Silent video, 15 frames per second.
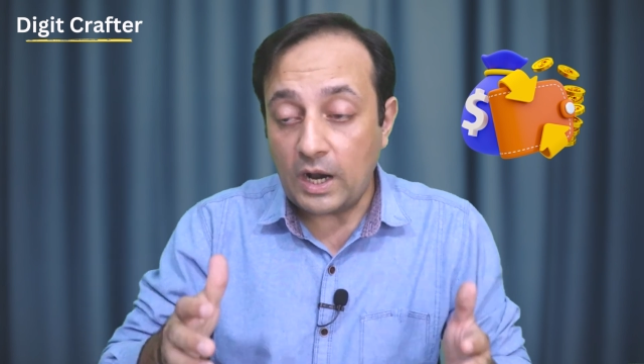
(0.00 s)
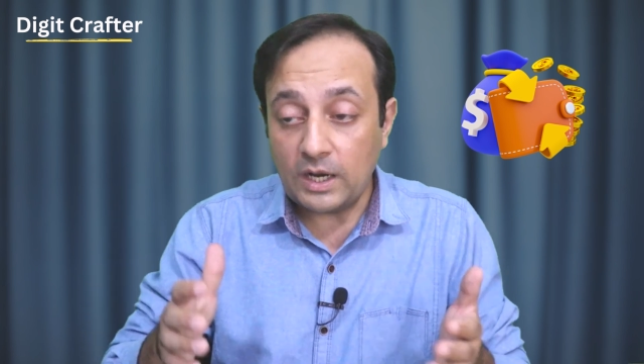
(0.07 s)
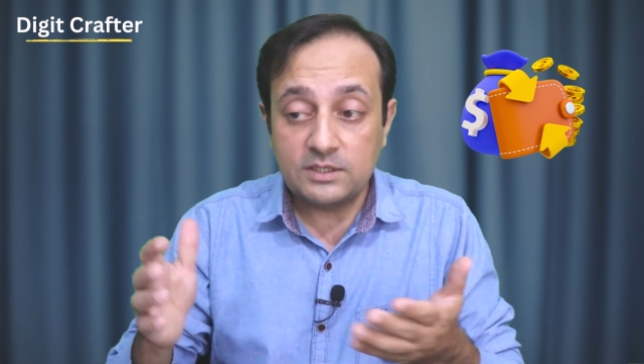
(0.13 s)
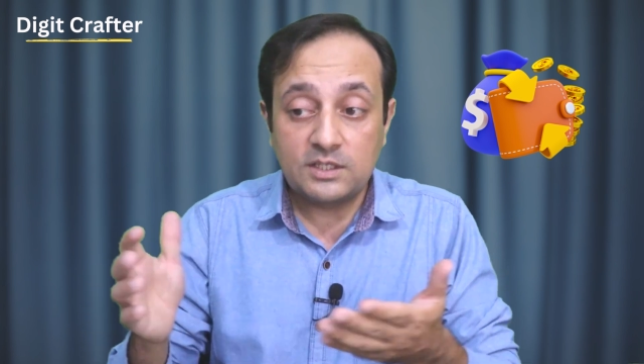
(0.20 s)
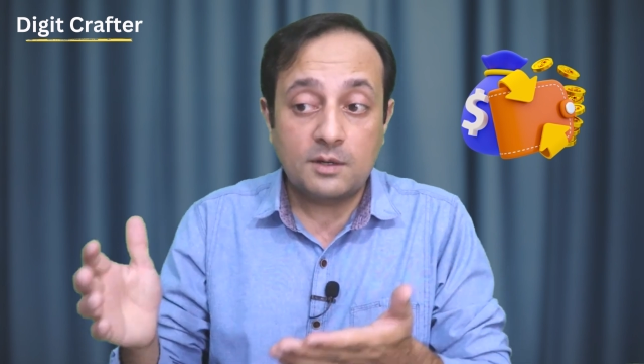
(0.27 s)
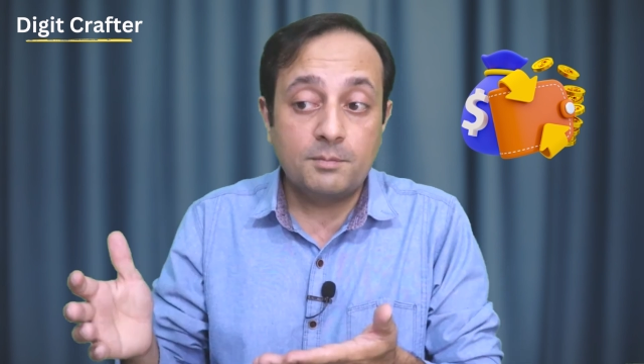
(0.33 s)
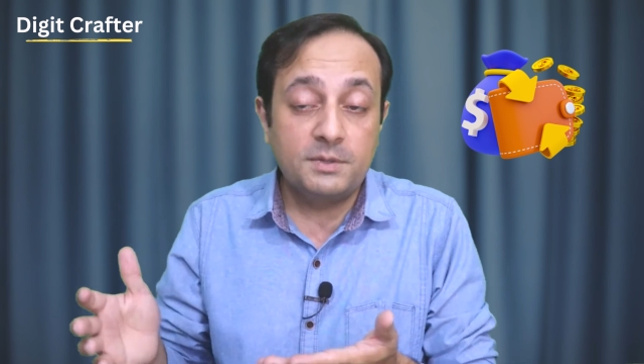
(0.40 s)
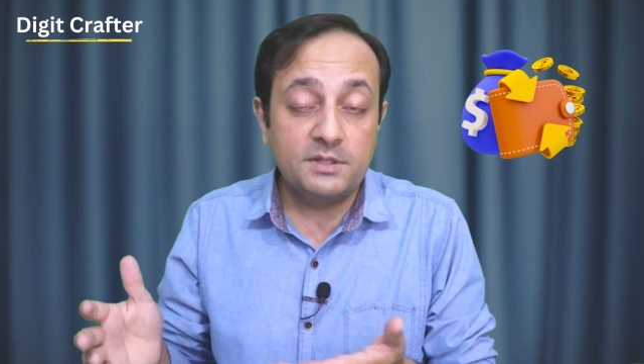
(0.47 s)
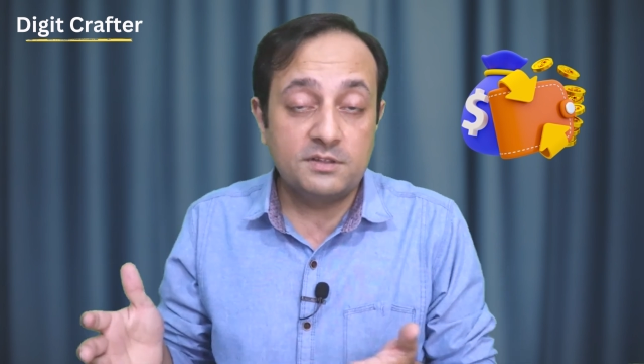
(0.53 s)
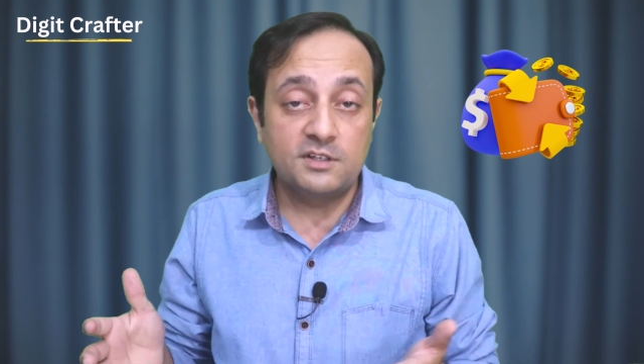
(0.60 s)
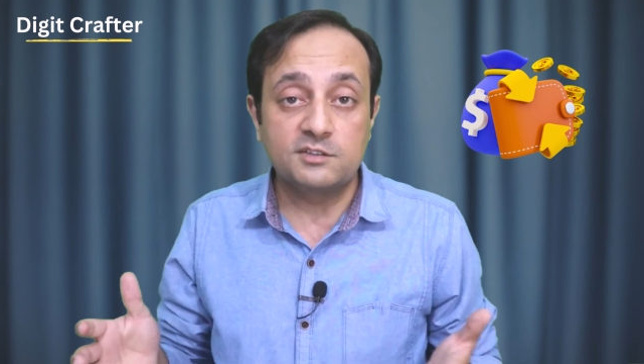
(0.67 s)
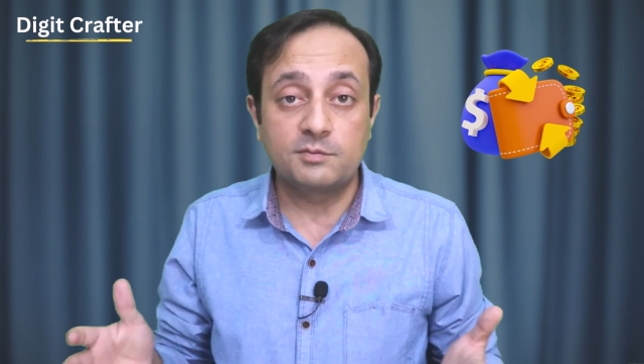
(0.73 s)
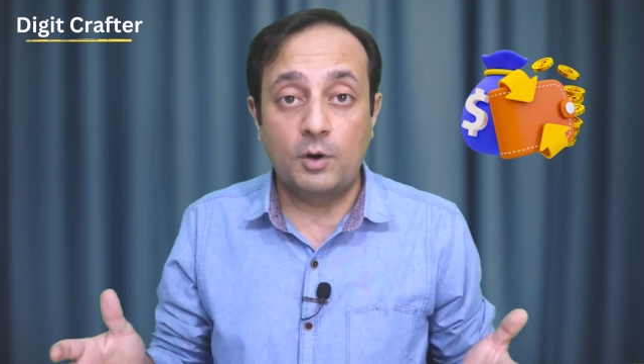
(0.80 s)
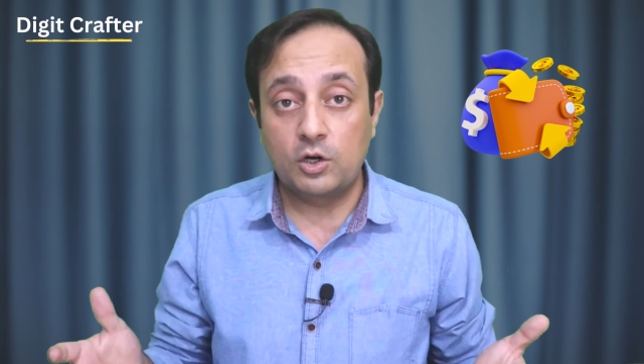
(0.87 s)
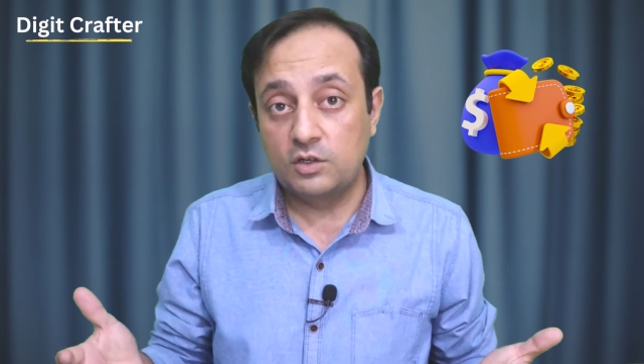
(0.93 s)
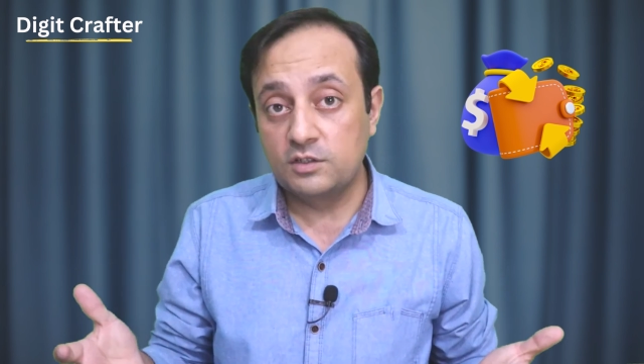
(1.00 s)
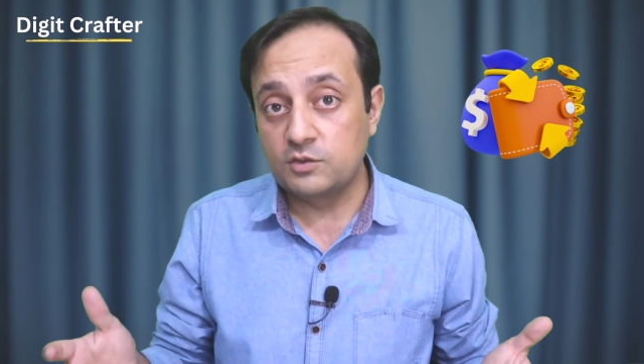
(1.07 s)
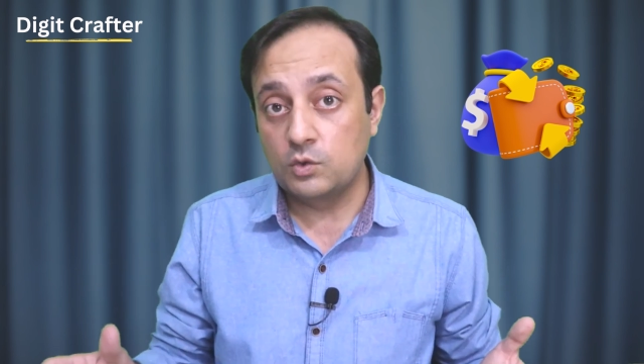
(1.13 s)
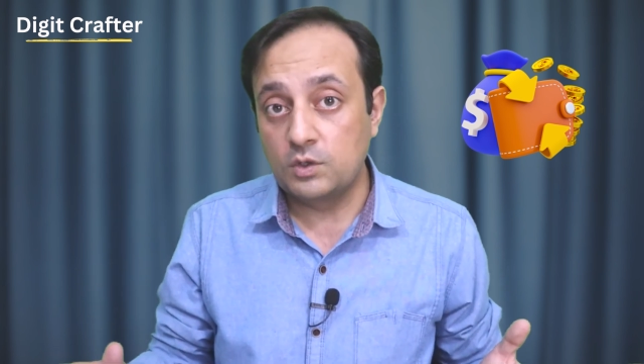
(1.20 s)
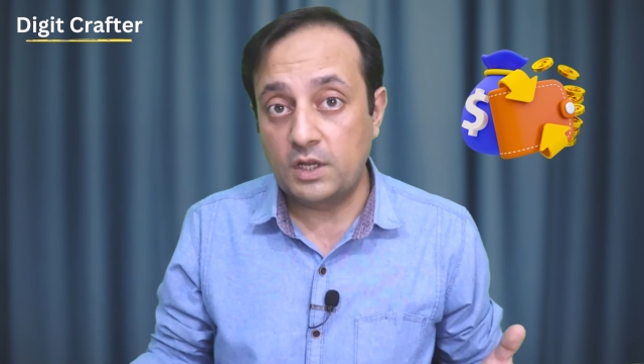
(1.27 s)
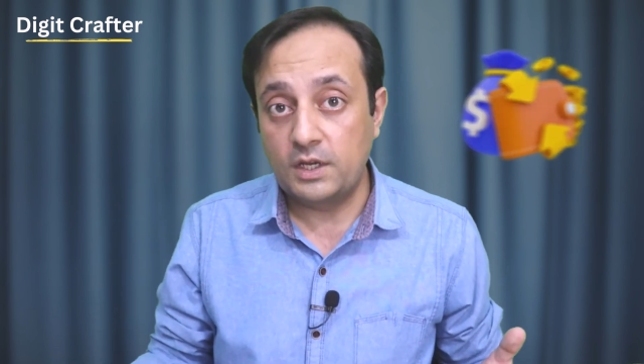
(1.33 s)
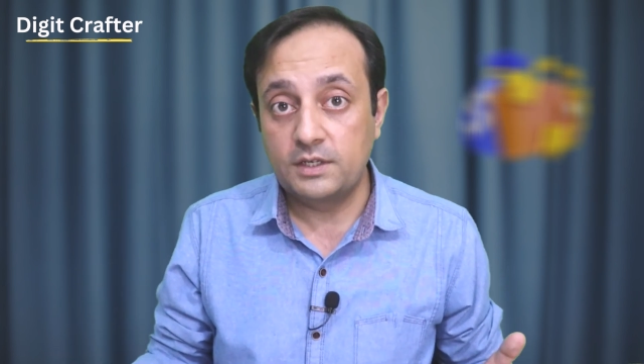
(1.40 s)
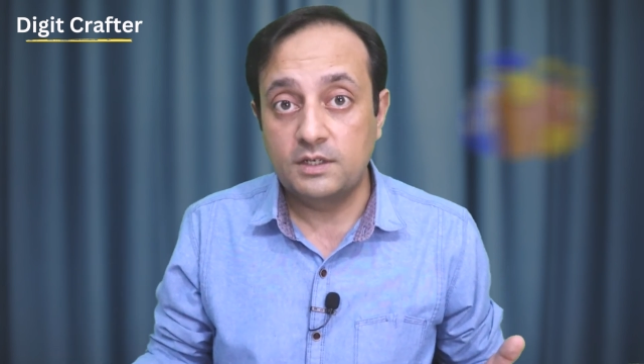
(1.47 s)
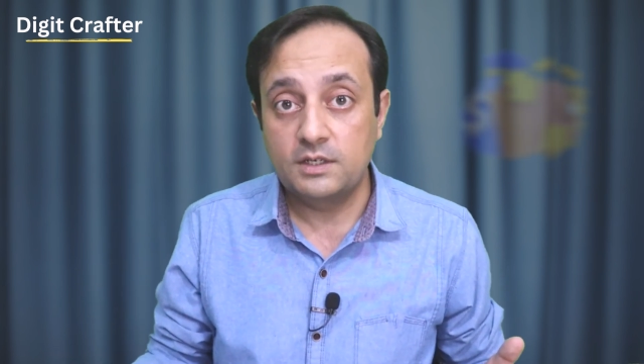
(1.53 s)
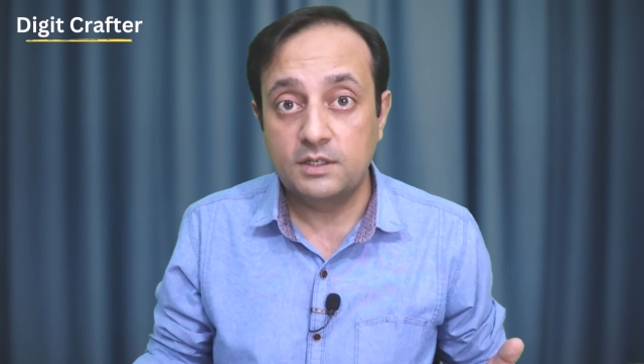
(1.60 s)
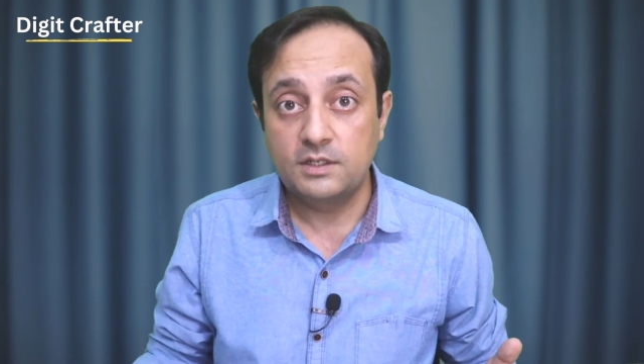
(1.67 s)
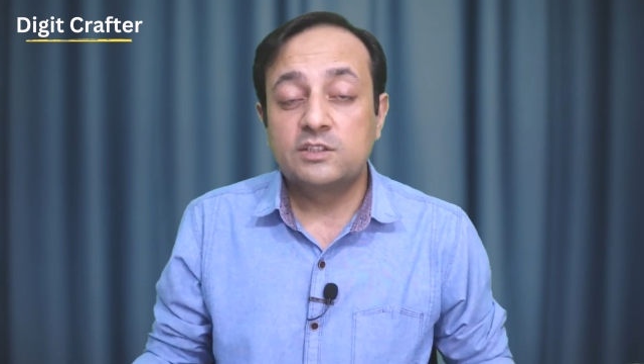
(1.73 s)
other business models online.